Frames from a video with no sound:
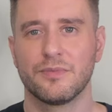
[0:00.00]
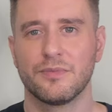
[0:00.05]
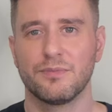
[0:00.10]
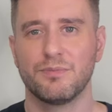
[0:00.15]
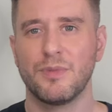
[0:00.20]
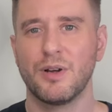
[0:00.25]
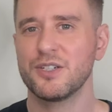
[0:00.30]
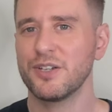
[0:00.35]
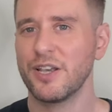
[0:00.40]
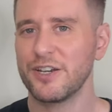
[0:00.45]

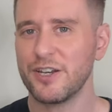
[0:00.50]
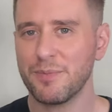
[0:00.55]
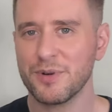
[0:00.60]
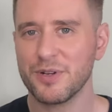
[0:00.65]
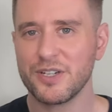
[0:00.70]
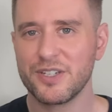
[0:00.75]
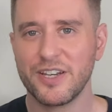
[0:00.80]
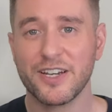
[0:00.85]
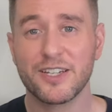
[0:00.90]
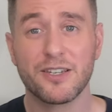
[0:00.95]
Much like number
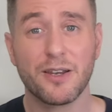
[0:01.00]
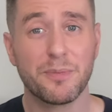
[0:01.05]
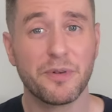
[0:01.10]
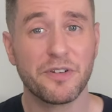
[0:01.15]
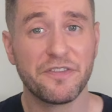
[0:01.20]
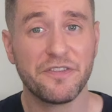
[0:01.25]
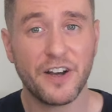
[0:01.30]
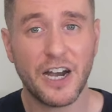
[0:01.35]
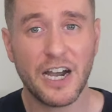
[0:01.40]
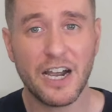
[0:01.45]
6, number
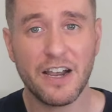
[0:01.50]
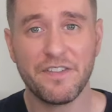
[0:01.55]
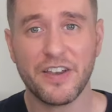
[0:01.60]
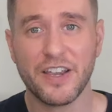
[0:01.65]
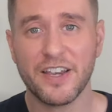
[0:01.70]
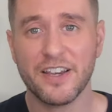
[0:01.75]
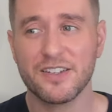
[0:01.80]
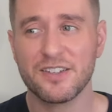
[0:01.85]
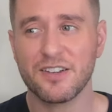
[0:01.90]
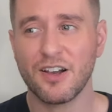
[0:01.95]
5
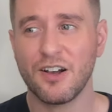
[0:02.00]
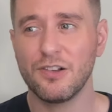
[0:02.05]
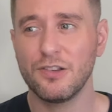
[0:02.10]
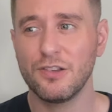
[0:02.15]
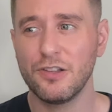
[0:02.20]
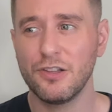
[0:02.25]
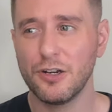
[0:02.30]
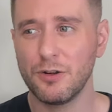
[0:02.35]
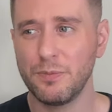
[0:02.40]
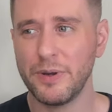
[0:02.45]
is a
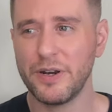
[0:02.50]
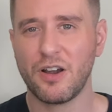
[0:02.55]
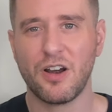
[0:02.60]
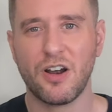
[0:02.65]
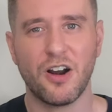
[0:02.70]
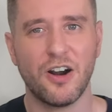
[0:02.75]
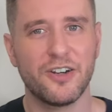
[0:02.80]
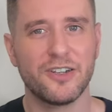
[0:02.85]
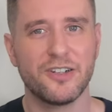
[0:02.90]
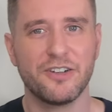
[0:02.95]
little bit
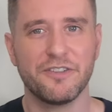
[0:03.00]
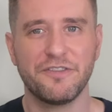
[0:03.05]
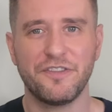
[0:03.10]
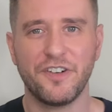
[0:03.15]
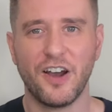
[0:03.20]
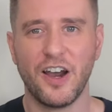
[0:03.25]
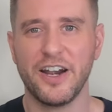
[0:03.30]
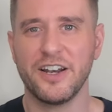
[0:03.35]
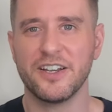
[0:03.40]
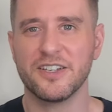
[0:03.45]
hard to
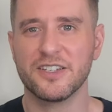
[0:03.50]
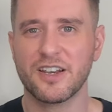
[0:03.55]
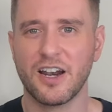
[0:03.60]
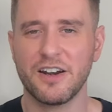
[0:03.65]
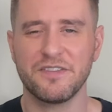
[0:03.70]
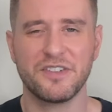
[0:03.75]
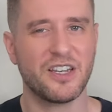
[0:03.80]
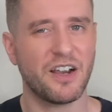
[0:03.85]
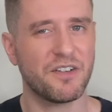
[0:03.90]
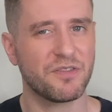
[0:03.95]
define. It's kind
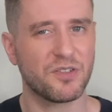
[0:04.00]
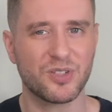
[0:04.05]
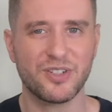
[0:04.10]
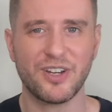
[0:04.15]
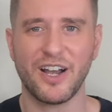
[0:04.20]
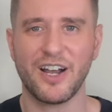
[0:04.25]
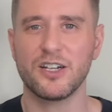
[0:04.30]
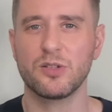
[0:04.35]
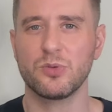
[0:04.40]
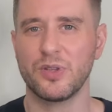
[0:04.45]
of several
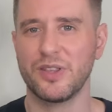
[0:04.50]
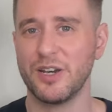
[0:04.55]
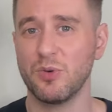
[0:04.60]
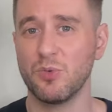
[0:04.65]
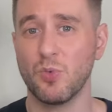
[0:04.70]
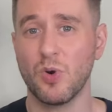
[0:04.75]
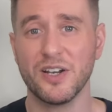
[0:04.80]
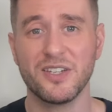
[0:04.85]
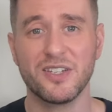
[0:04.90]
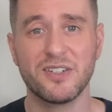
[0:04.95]
styles within
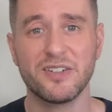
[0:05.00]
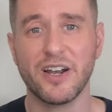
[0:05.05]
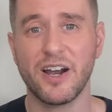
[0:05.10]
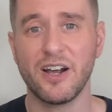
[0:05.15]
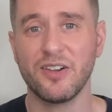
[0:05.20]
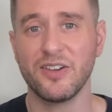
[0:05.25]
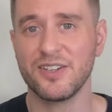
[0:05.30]
one style.